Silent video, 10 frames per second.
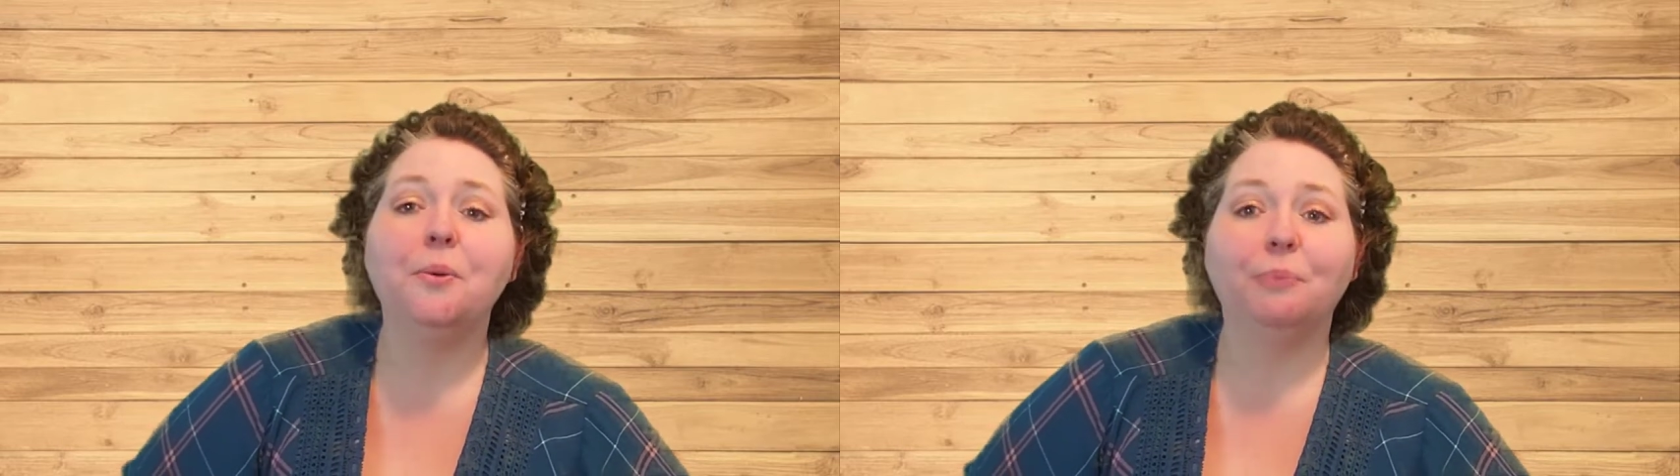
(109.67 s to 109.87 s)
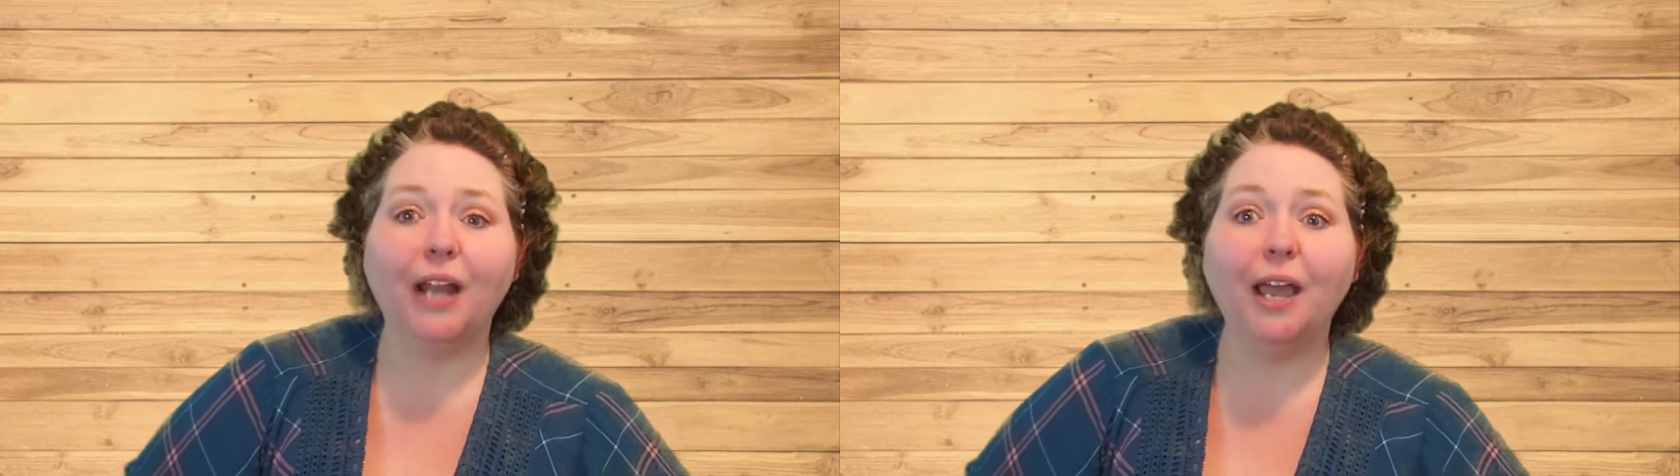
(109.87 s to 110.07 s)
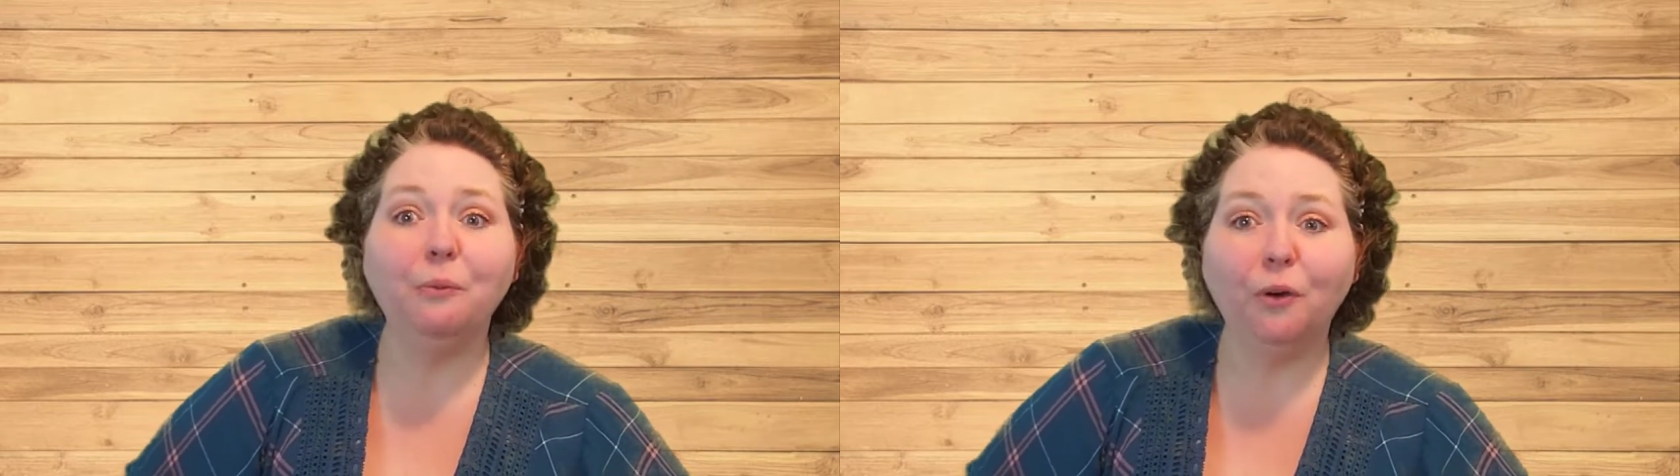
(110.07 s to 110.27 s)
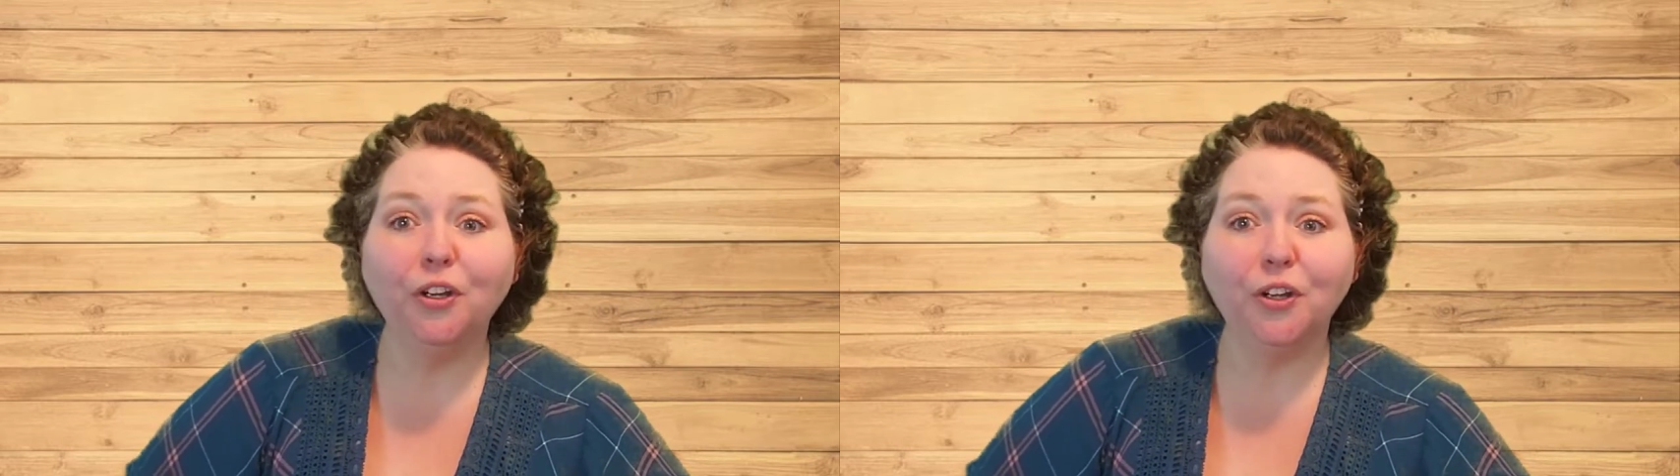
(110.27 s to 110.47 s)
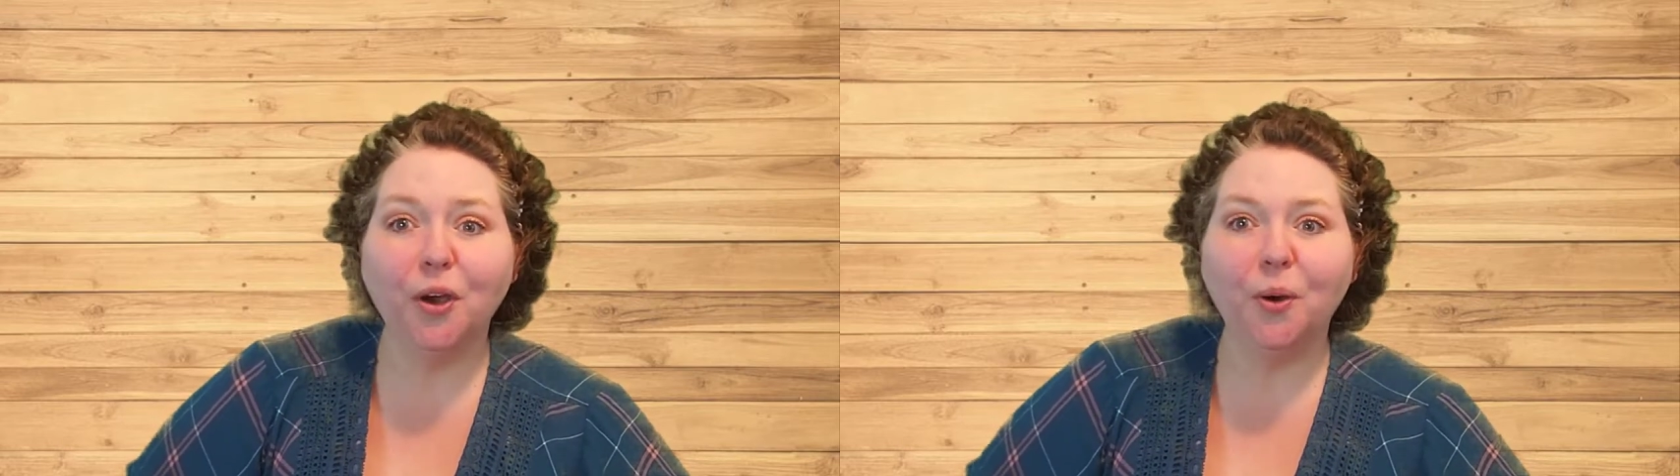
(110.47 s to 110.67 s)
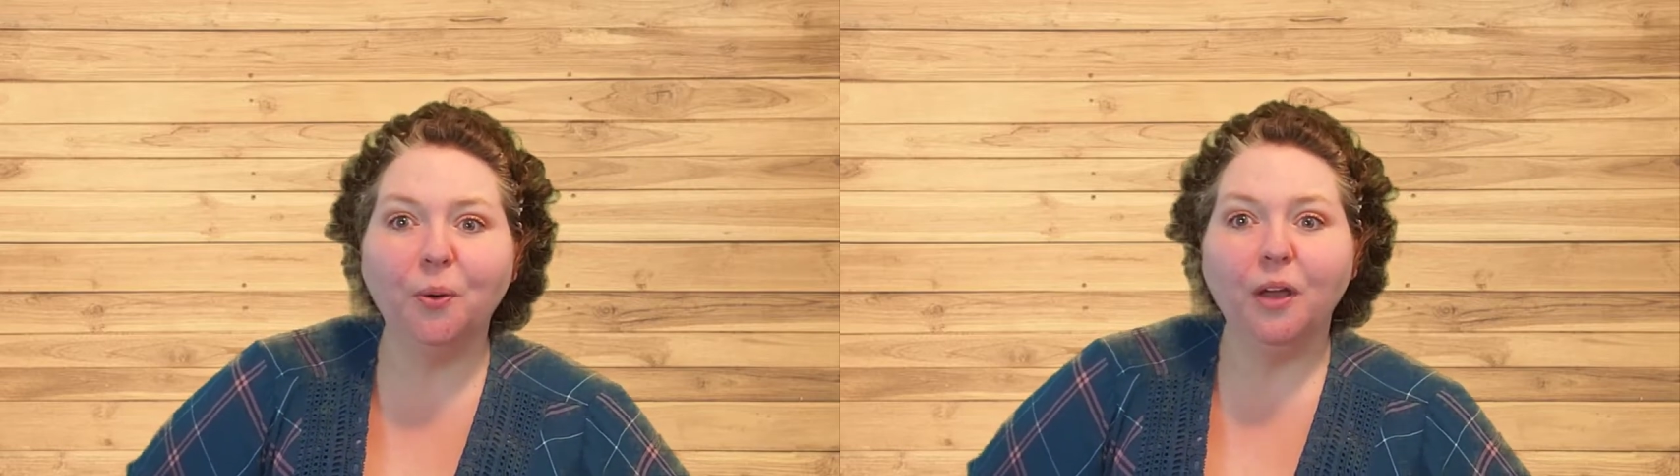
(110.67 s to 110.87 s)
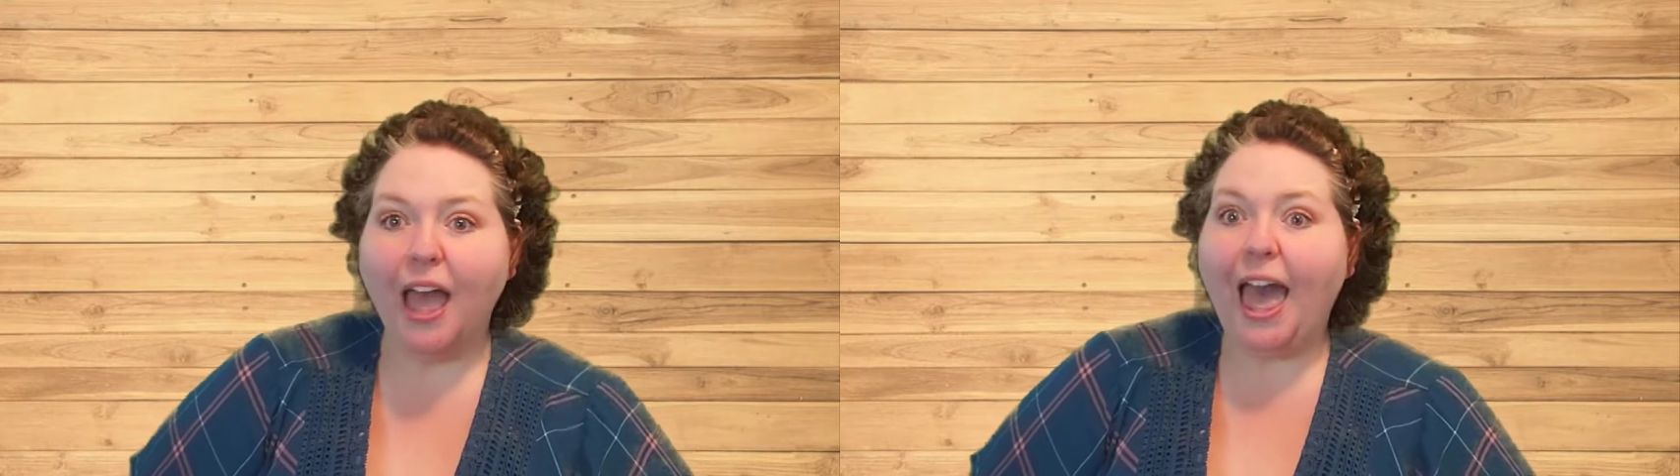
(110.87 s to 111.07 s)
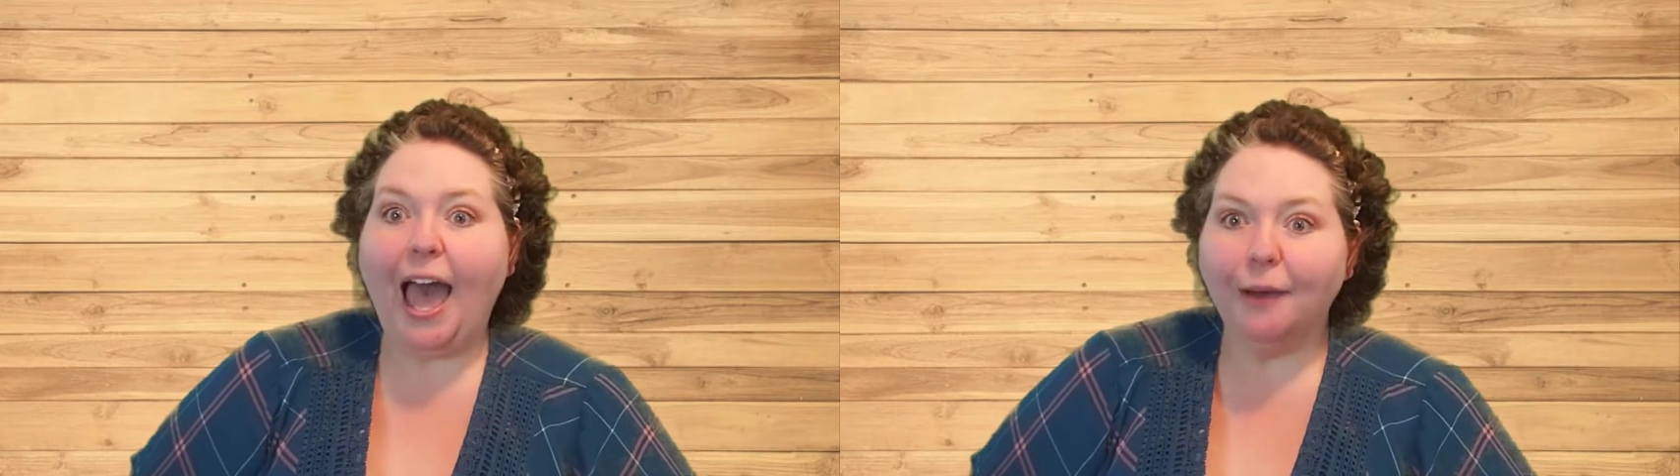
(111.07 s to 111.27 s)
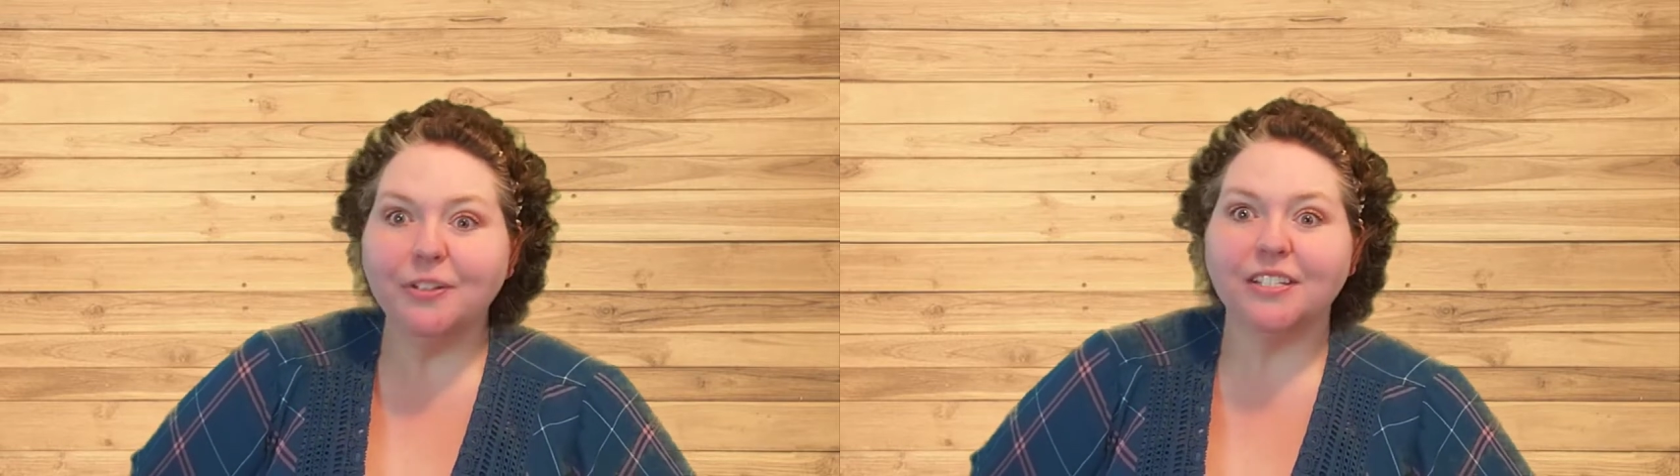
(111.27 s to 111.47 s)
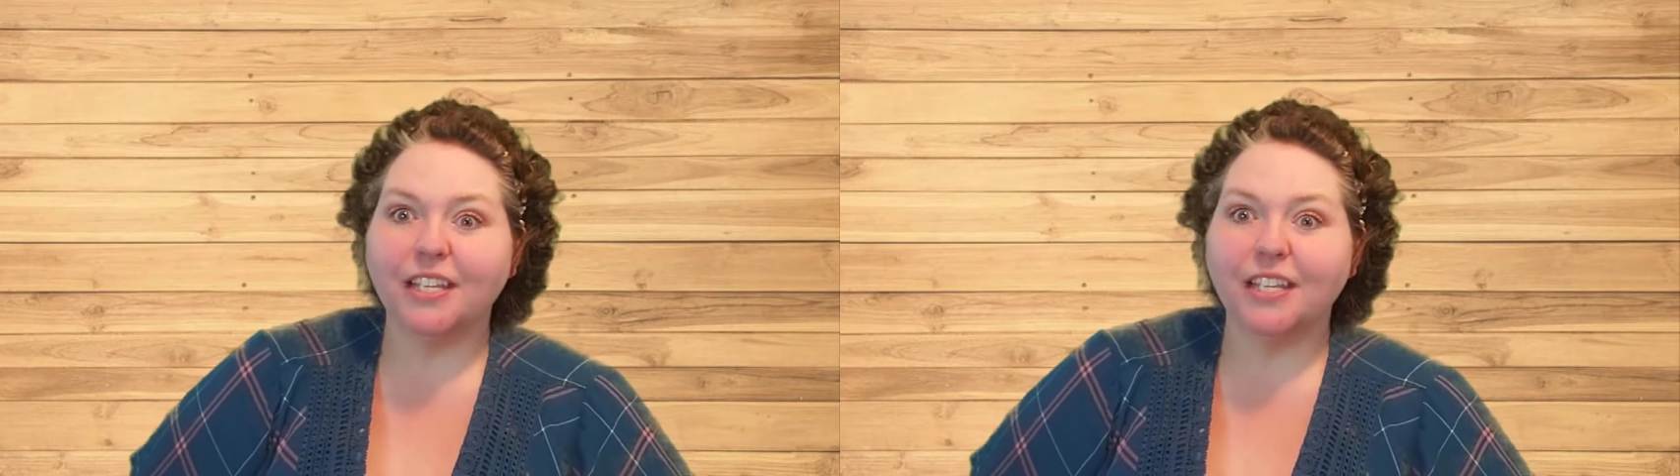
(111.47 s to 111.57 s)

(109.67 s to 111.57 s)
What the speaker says: But I want to know, how is